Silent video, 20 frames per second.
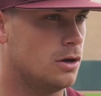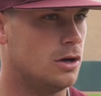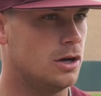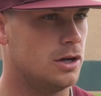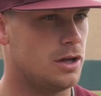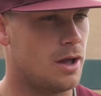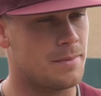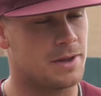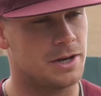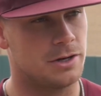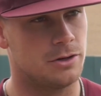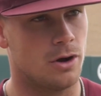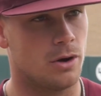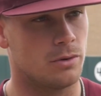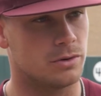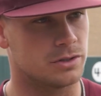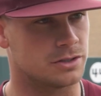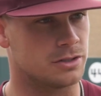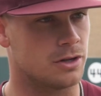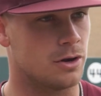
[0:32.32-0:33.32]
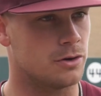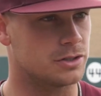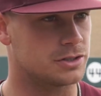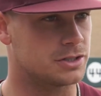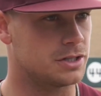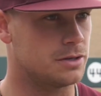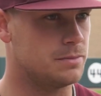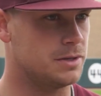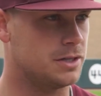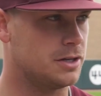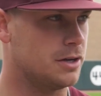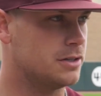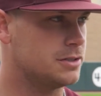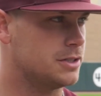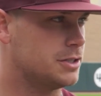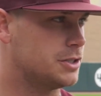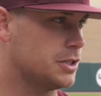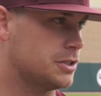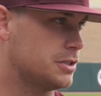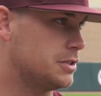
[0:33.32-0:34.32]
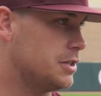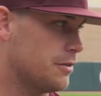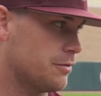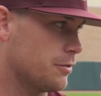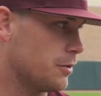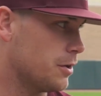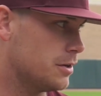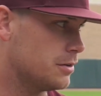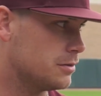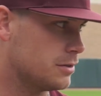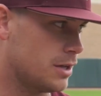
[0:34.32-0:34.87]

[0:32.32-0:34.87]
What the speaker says: I mean, you always notice it because it's just different.